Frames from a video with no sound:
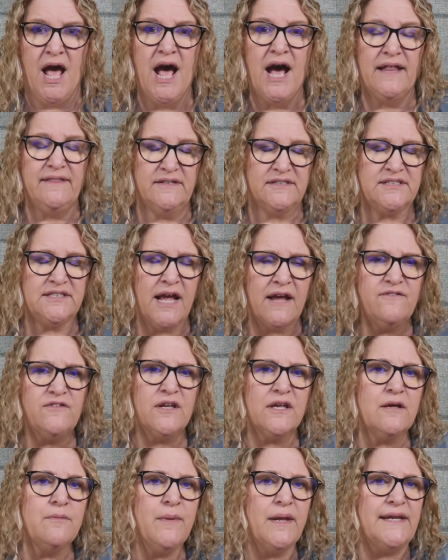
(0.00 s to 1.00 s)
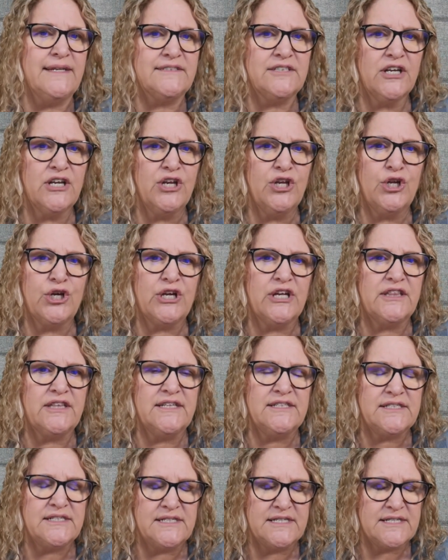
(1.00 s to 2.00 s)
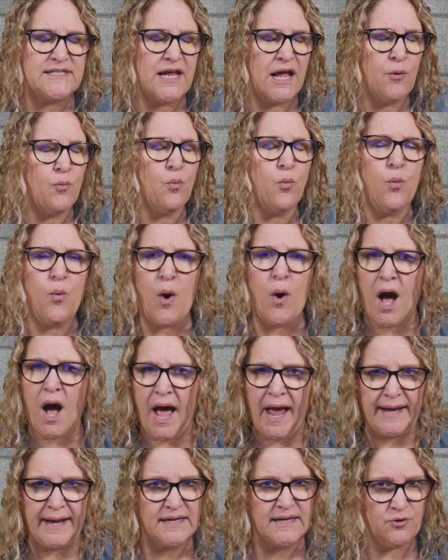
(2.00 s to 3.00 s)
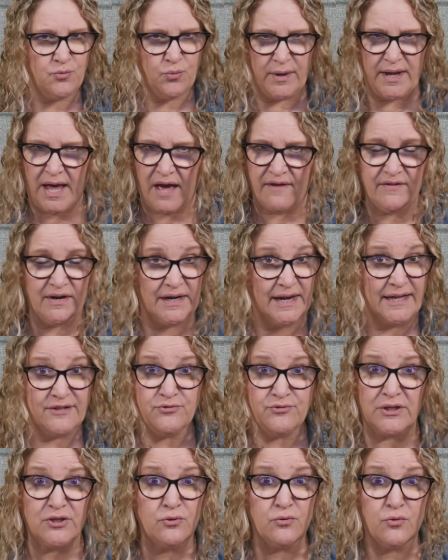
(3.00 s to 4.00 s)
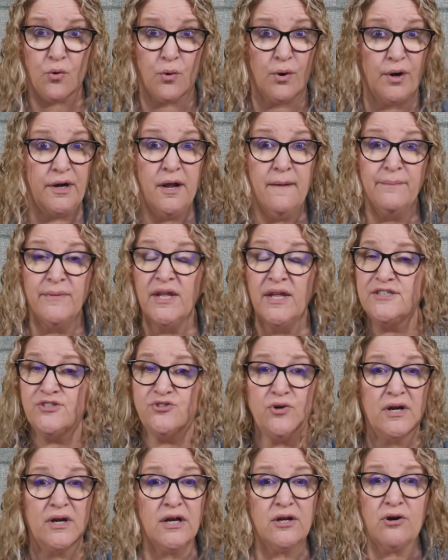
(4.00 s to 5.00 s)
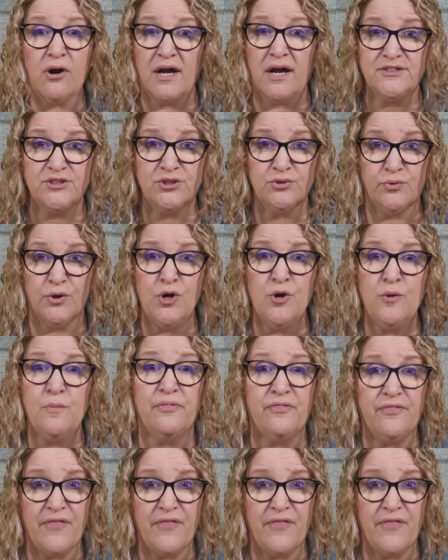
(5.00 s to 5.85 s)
The safety committee is going to look at this and say, why did we have an electrical cord strung across the room?